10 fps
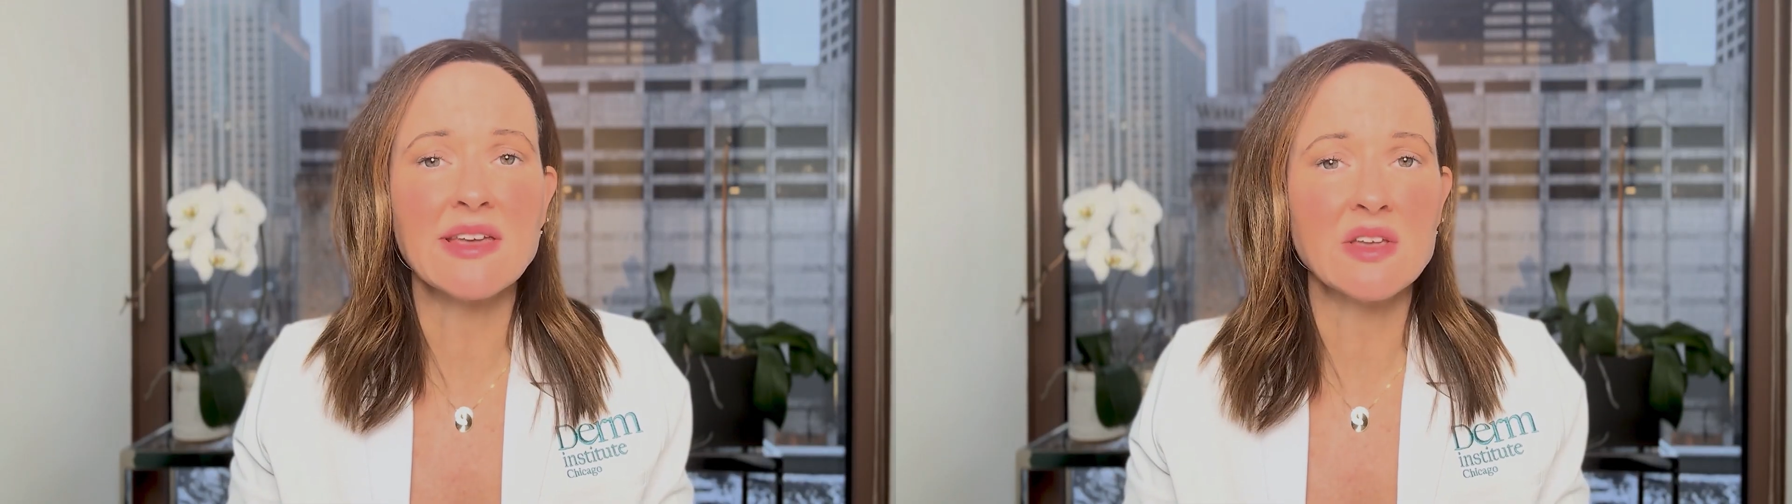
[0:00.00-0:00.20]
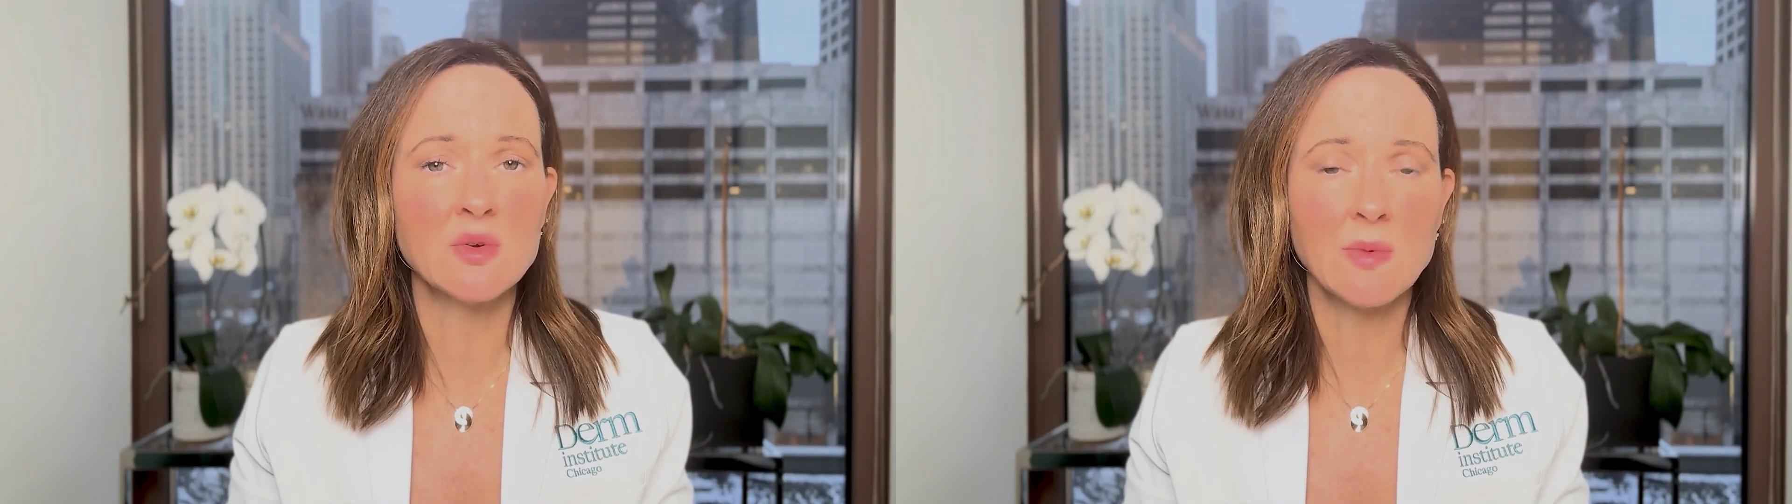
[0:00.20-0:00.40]

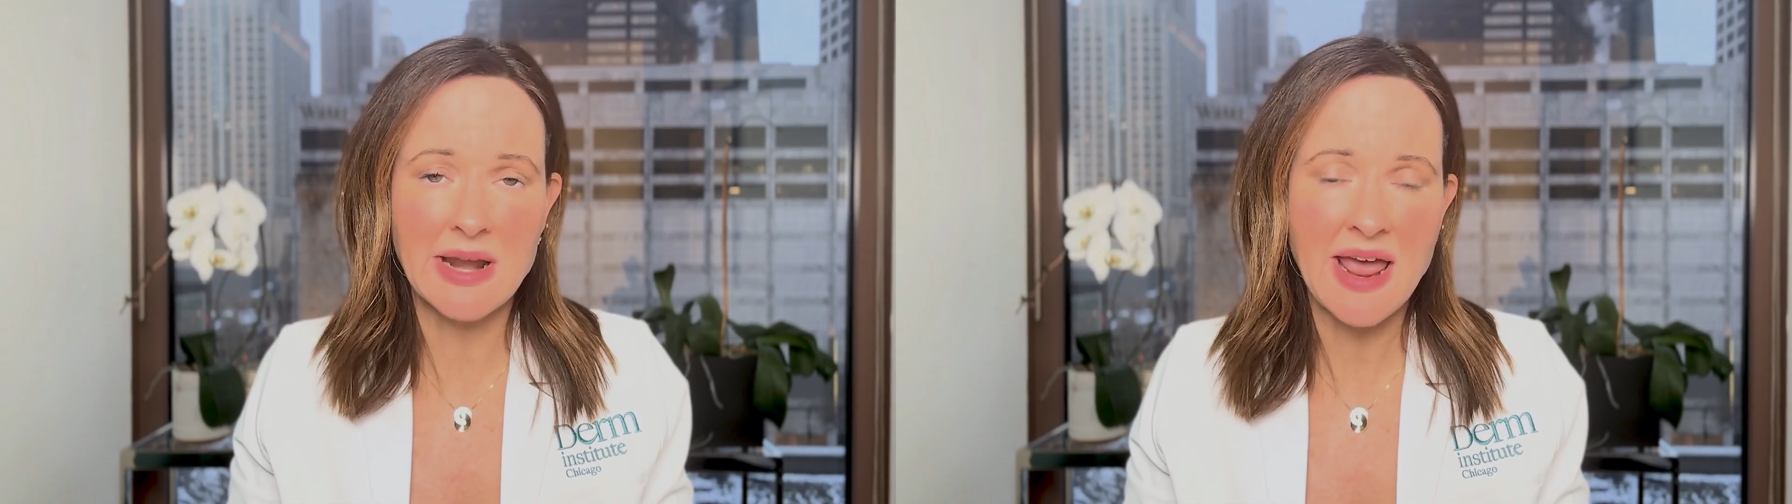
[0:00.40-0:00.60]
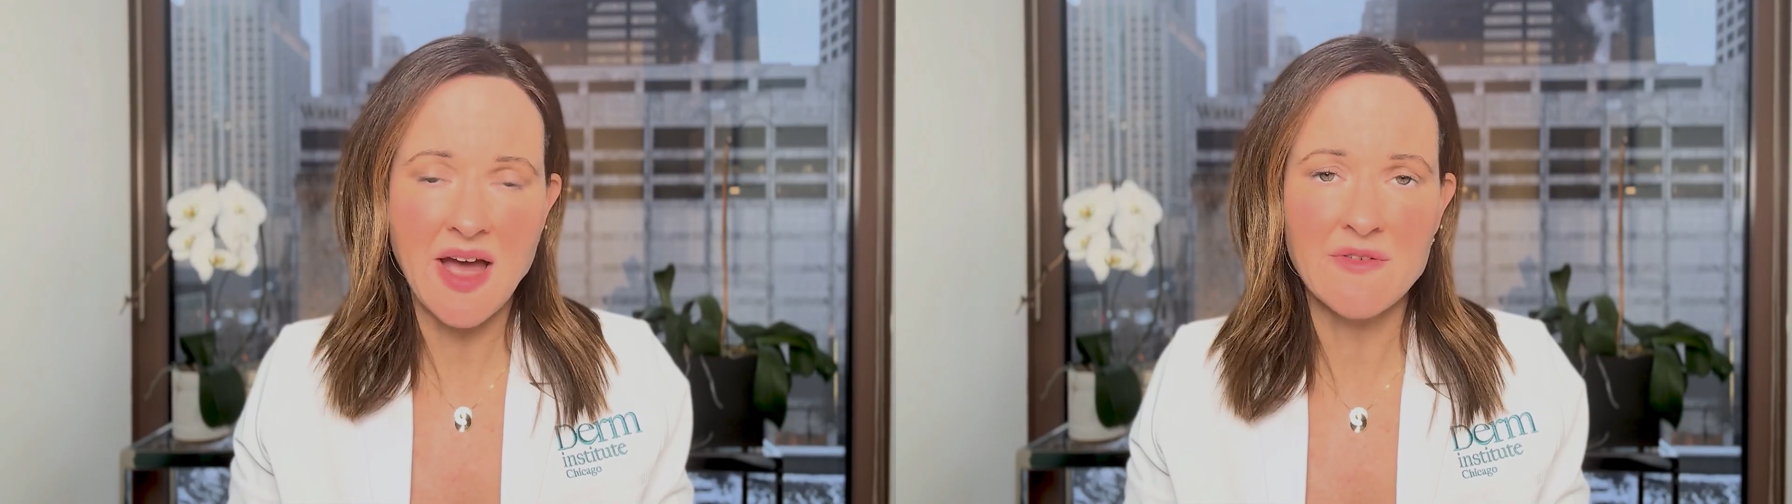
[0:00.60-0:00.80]
that you'll
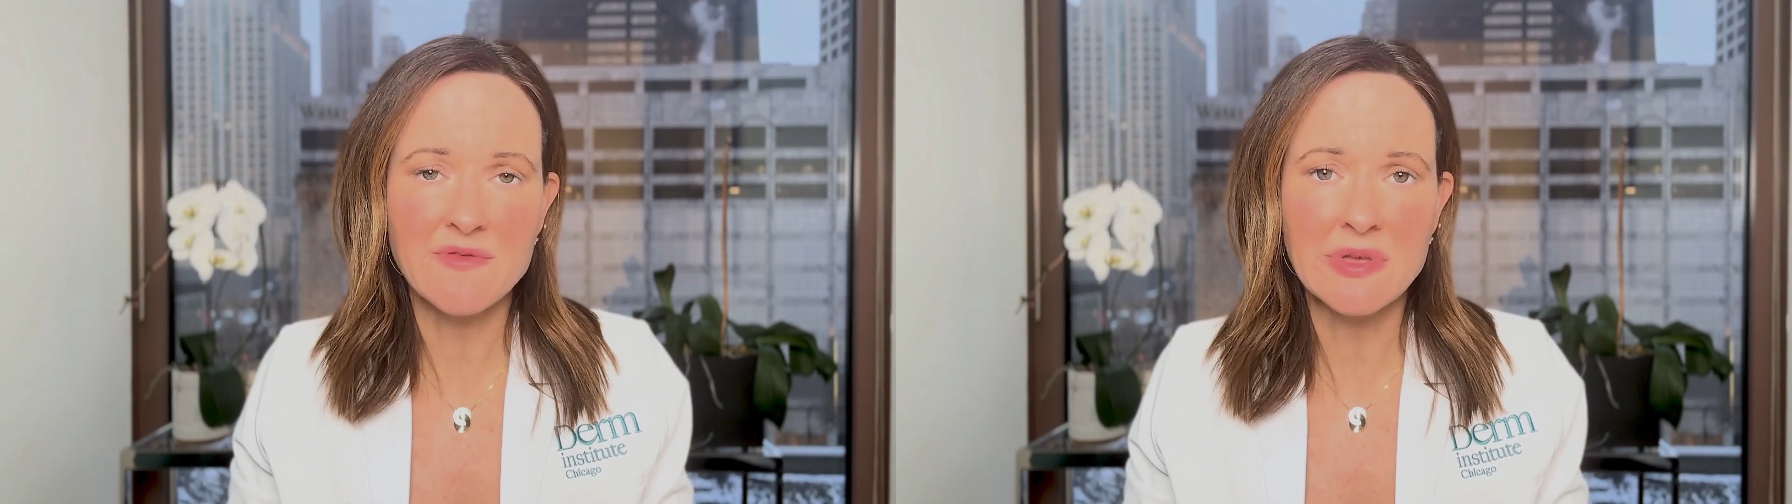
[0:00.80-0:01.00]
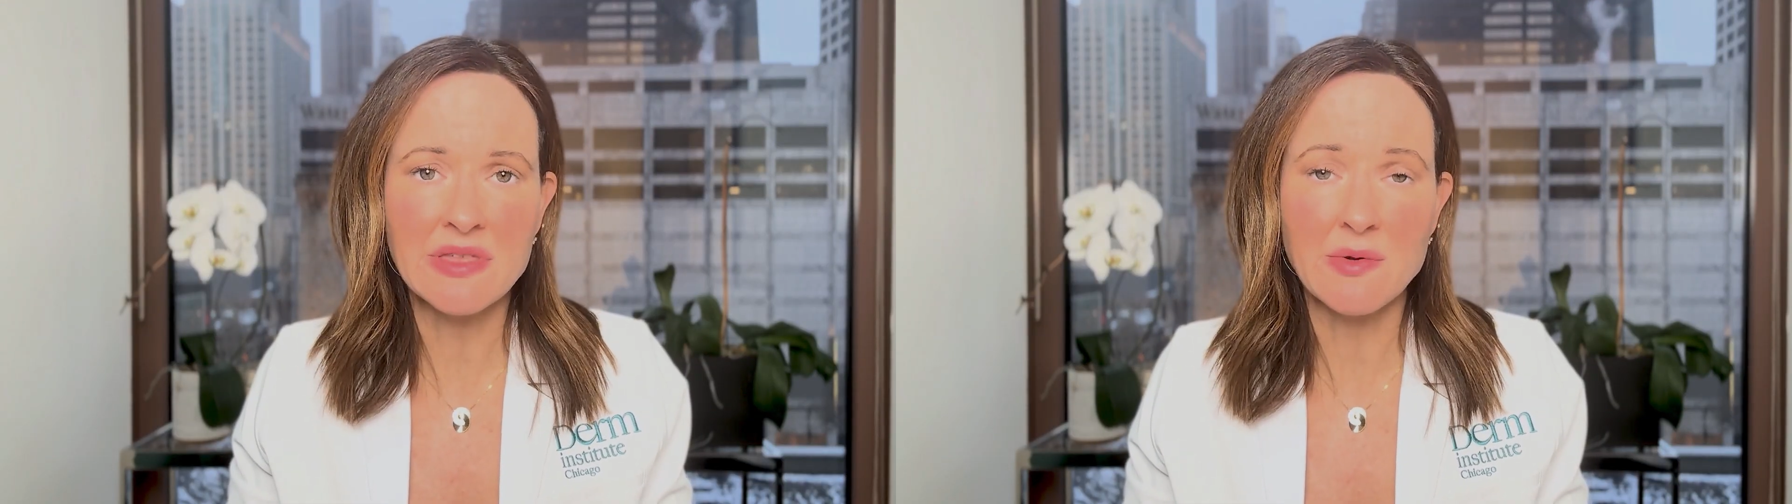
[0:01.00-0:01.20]
want to have with